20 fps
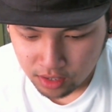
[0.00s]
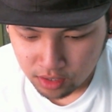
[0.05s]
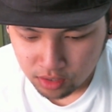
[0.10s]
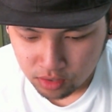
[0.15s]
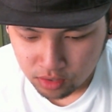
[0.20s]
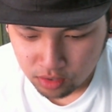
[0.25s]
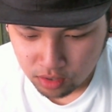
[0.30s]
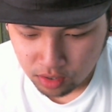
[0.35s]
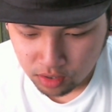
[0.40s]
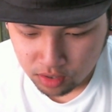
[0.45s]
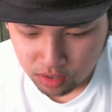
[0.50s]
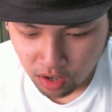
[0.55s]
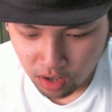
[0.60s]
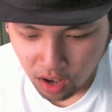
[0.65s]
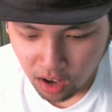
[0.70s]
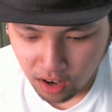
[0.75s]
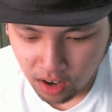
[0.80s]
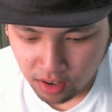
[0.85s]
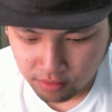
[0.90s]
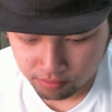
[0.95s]

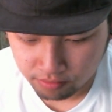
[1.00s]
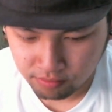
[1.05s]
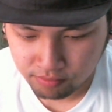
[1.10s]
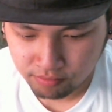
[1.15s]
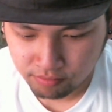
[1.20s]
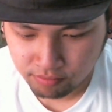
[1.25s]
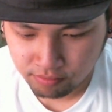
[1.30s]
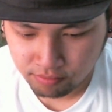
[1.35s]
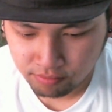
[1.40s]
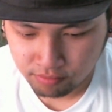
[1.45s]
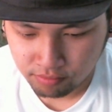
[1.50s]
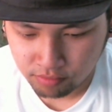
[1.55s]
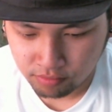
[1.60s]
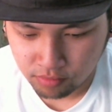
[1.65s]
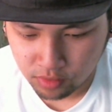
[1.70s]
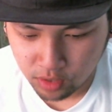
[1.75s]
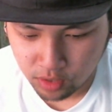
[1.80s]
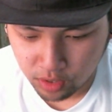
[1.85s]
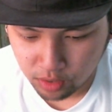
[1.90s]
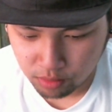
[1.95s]
Sistar.
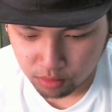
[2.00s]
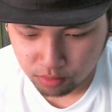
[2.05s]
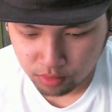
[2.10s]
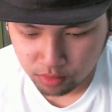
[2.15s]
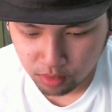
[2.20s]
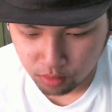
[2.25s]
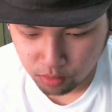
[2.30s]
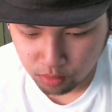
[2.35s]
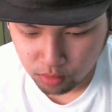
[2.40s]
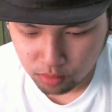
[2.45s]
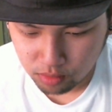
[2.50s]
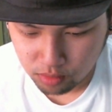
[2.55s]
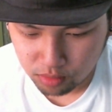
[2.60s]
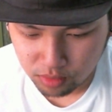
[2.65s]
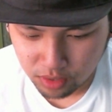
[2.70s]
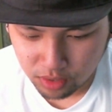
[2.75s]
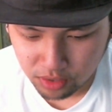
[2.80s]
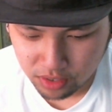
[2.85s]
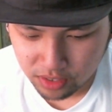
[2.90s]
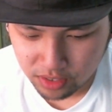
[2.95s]
Ooh,
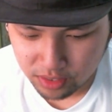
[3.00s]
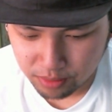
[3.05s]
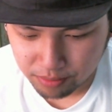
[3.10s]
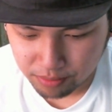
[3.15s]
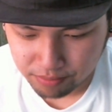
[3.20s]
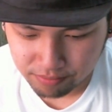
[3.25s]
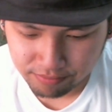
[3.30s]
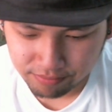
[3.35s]
they're in it.